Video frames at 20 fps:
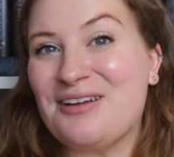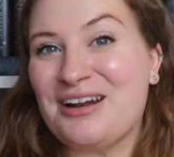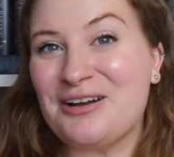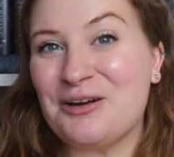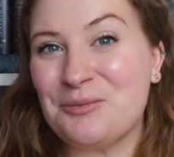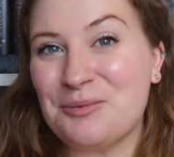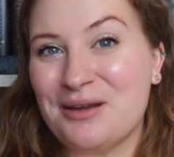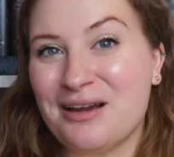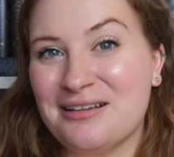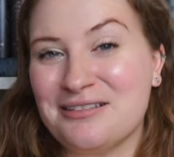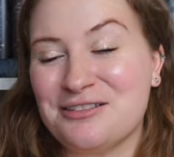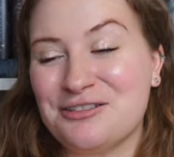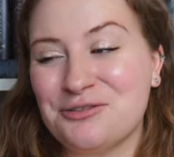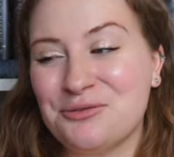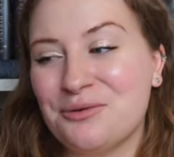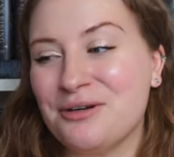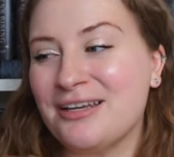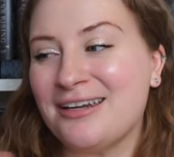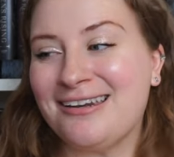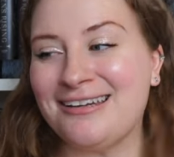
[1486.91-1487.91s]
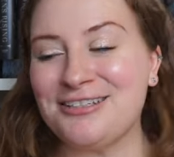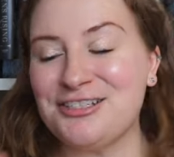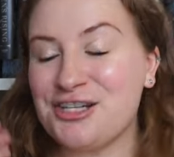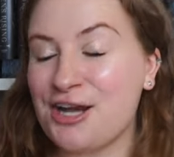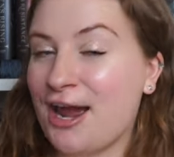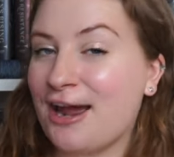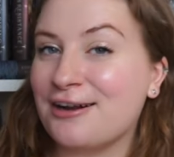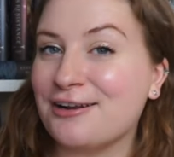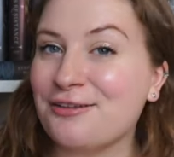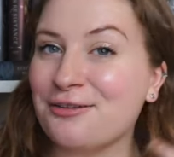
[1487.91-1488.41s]
I hope you guys enjoyed
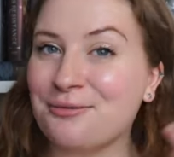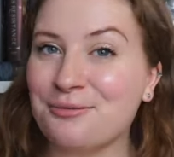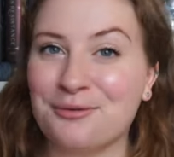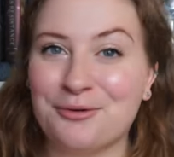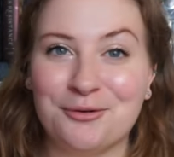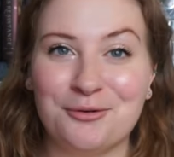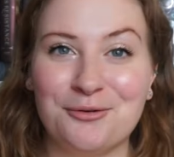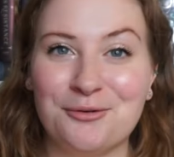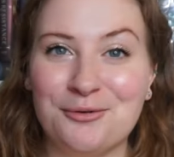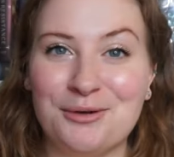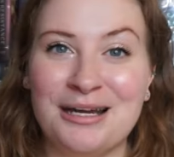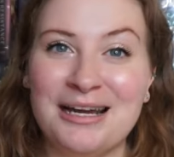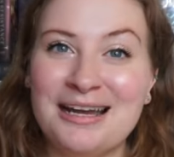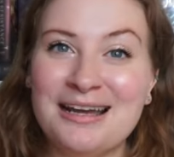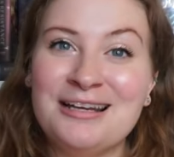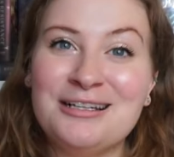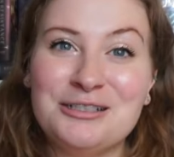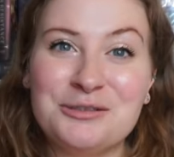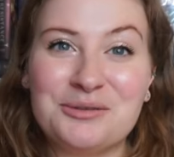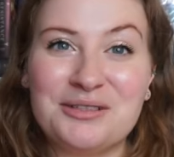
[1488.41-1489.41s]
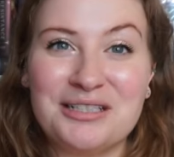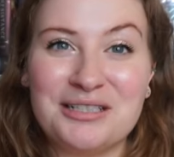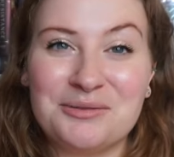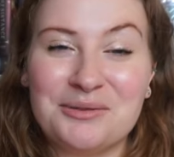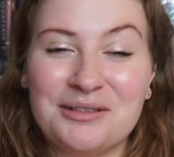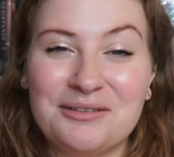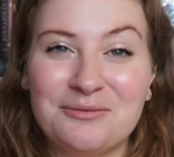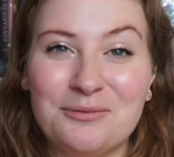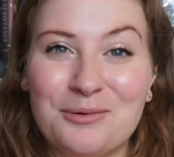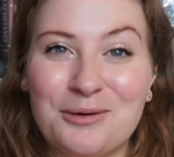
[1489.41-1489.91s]
chatting through
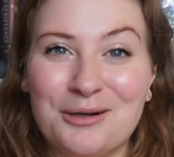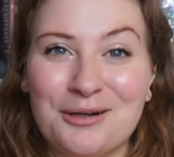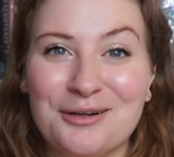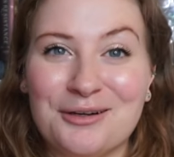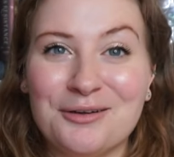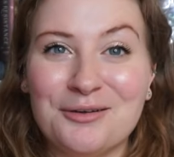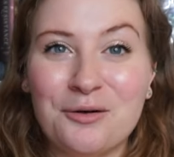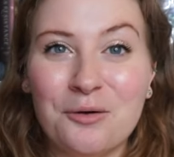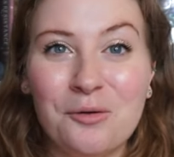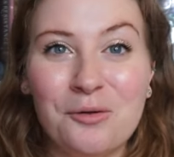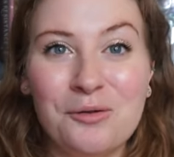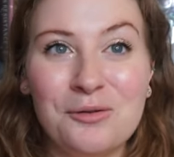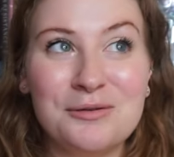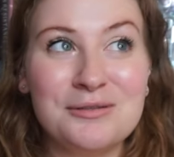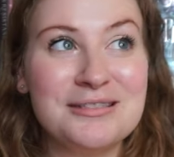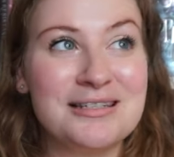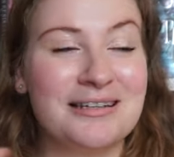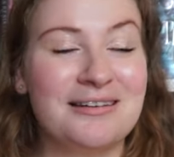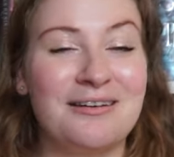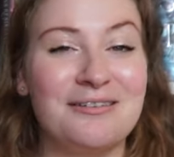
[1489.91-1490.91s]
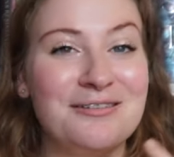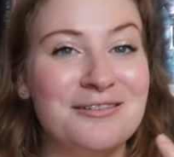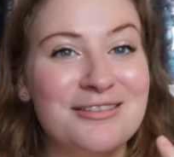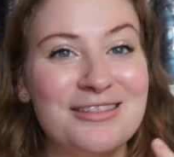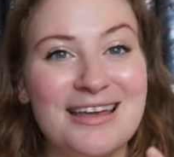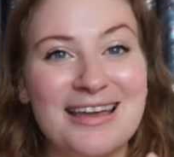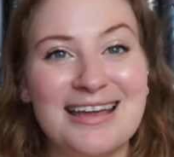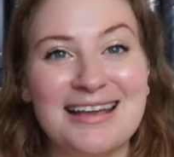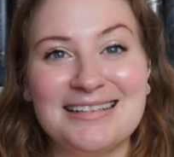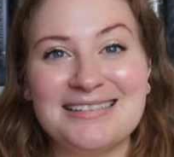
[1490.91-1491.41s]
2024 goals and other
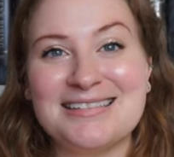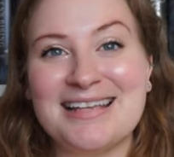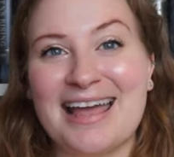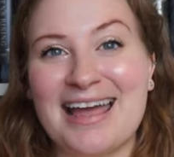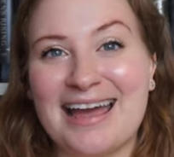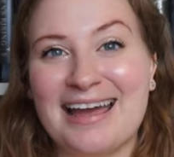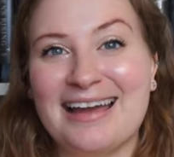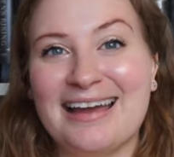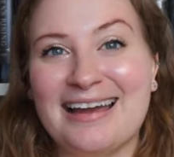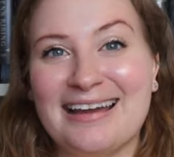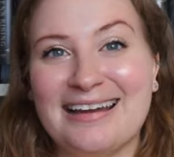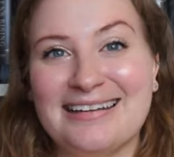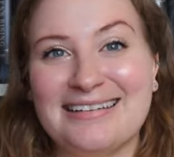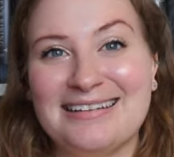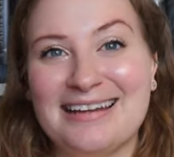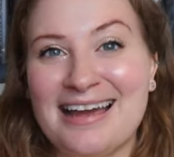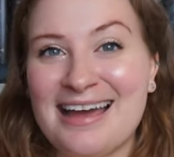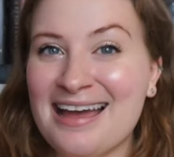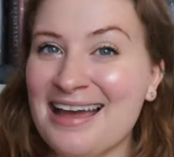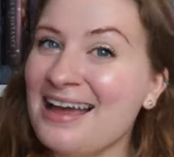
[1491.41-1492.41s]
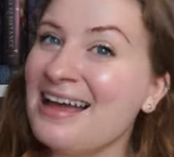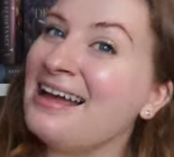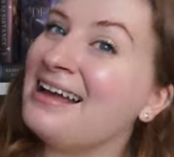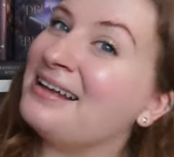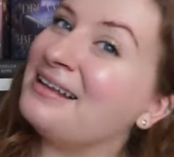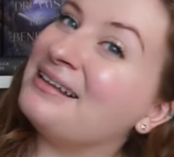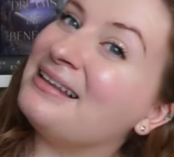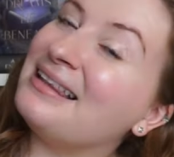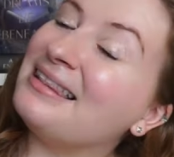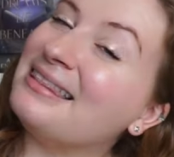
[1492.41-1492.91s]
things and
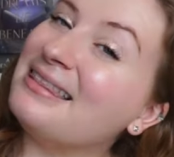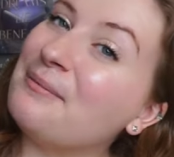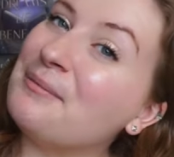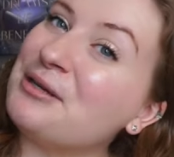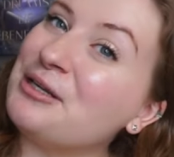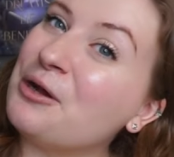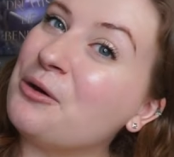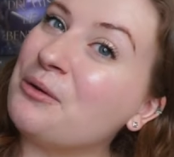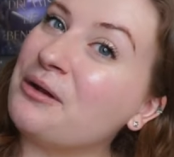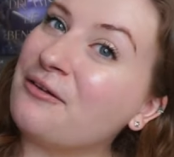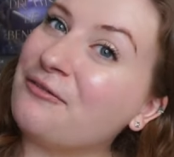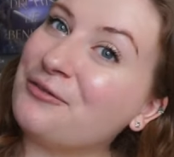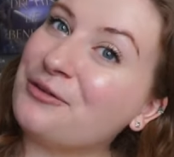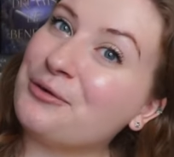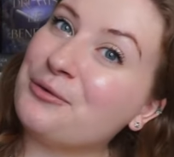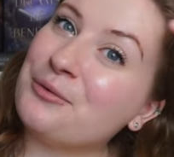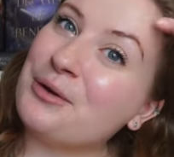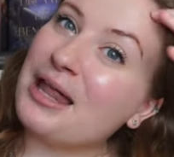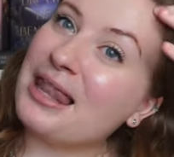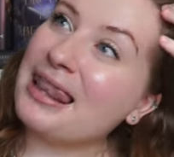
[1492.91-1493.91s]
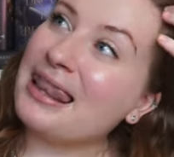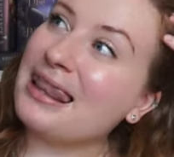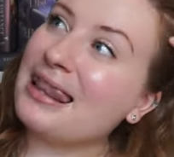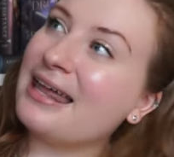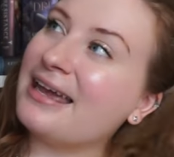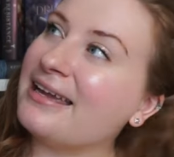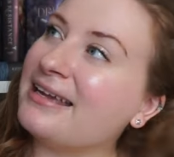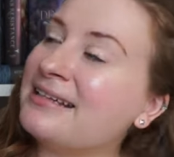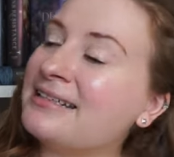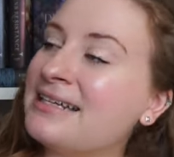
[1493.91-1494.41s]
let me know if you
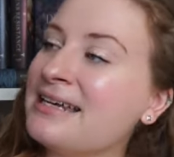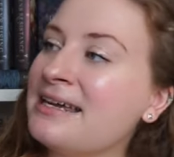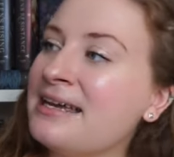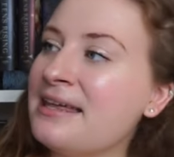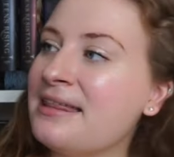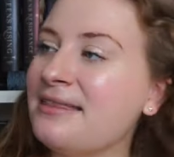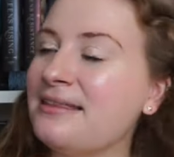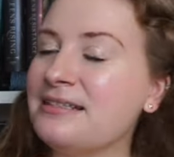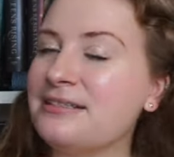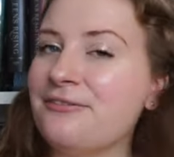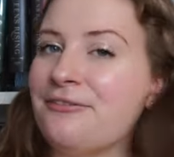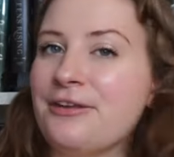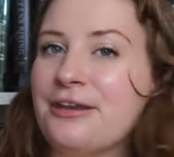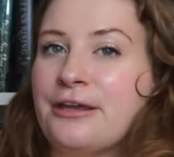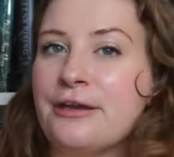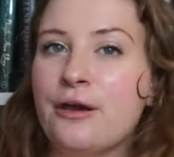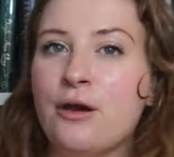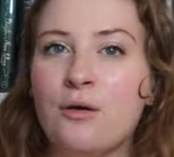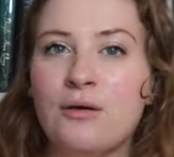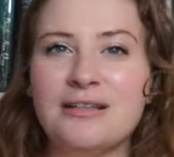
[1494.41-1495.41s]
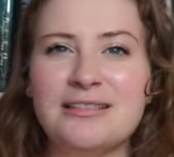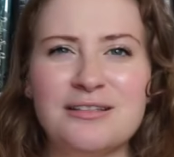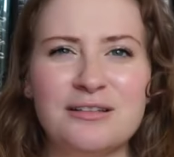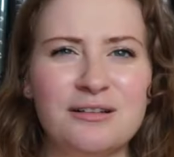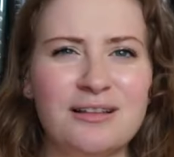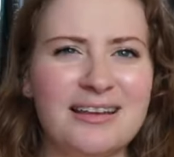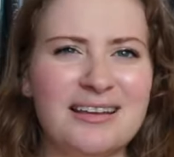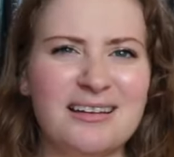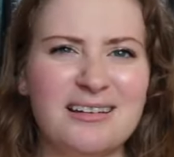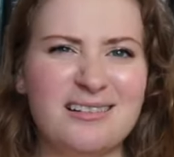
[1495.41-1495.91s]
liked this video. Is there
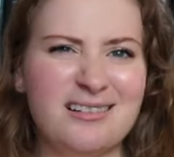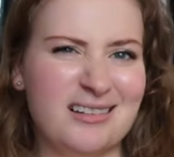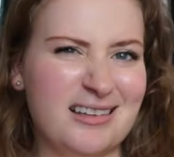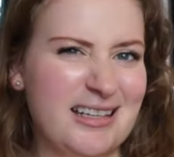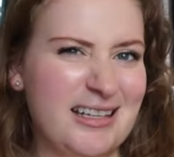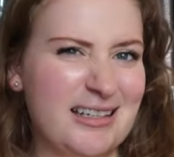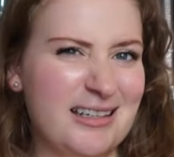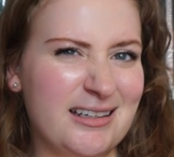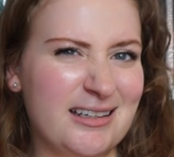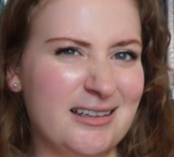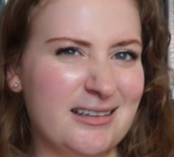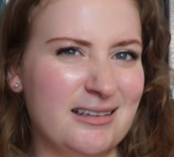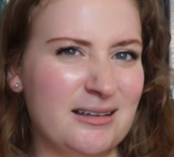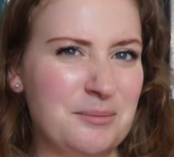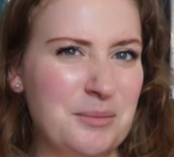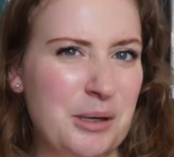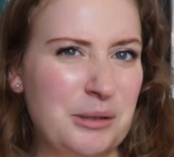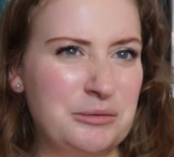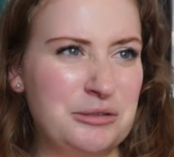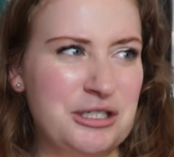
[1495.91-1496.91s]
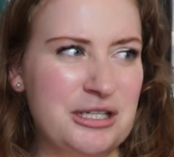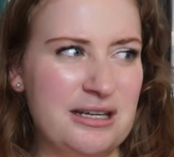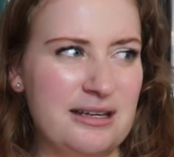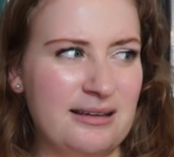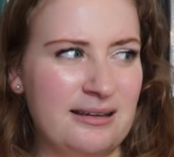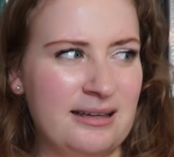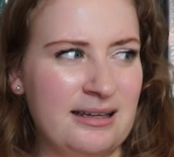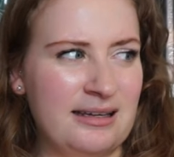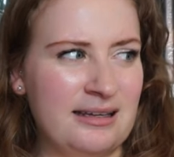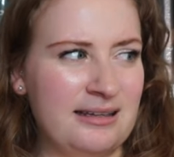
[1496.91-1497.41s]
like a cleaning
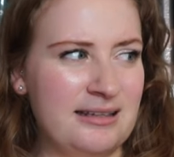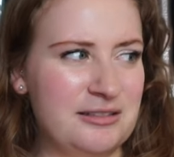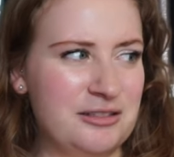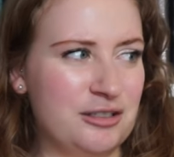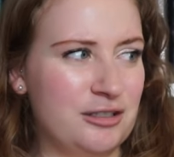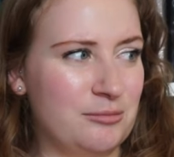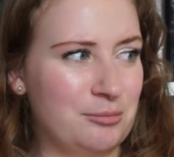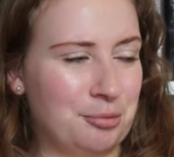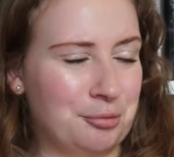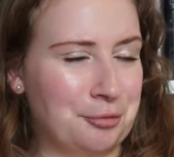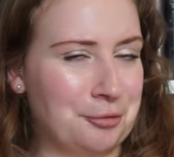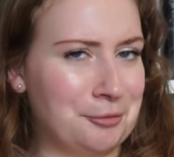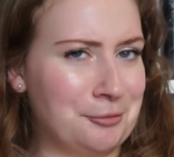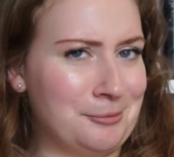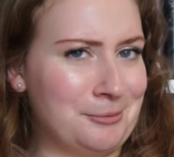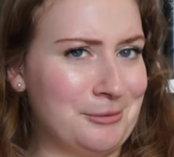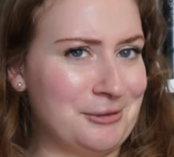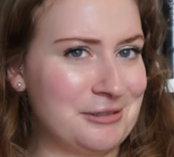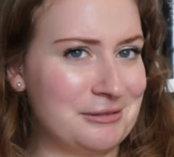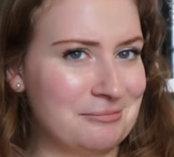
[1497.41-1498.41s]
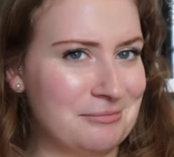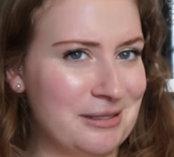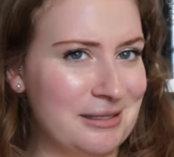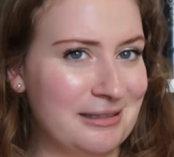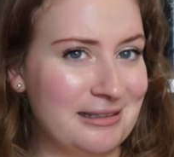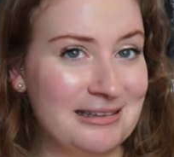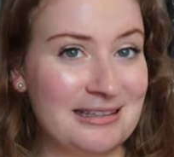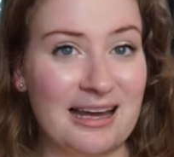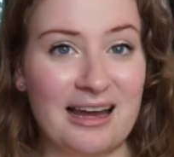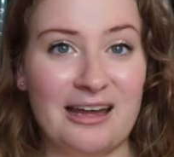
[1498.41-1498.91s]
emoji? Is there a broom or something
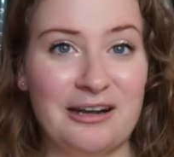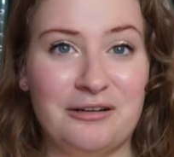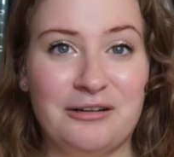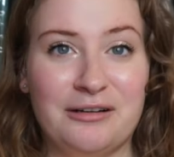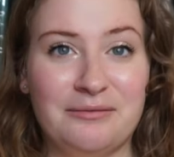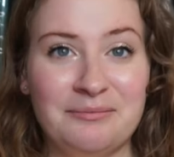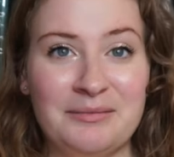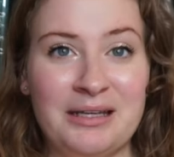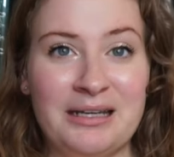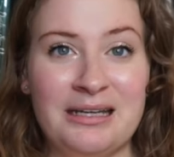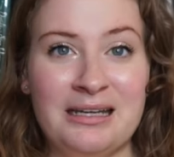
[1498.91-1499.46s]
like that? I don't know.